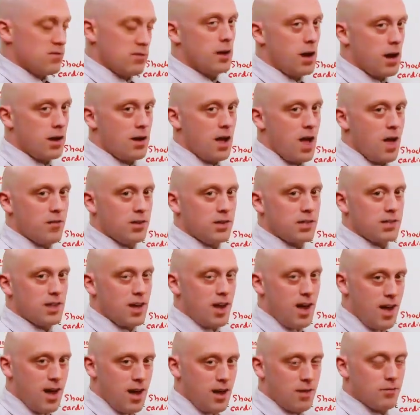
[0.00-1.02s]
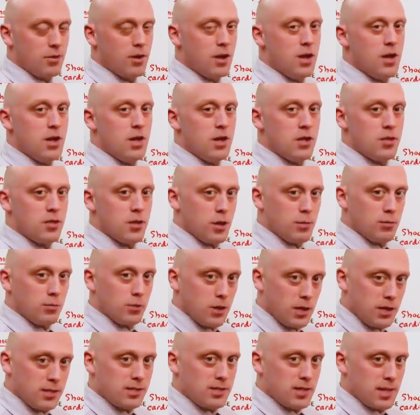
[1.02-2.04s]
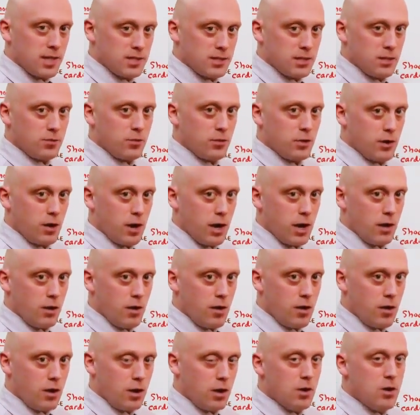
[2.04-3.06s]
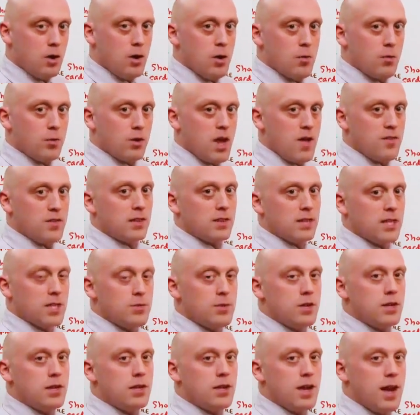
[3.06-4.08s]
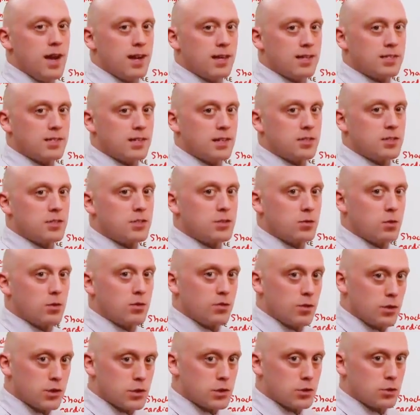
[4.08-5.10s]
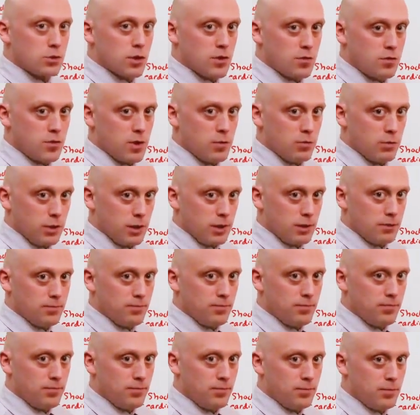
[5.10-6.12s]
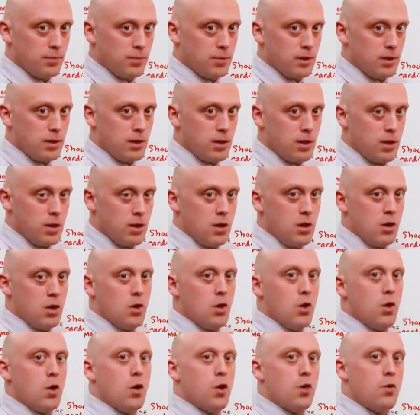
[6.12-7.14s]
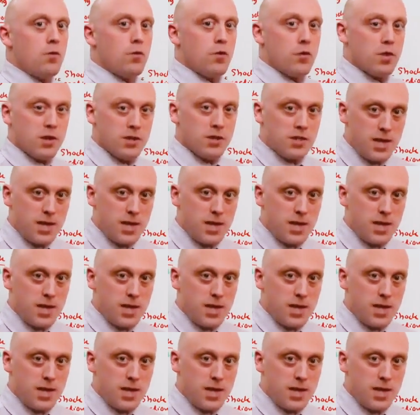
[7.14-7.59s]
of not having to have their blood tested for an INR, but having limited access to reversal if they bleed. For the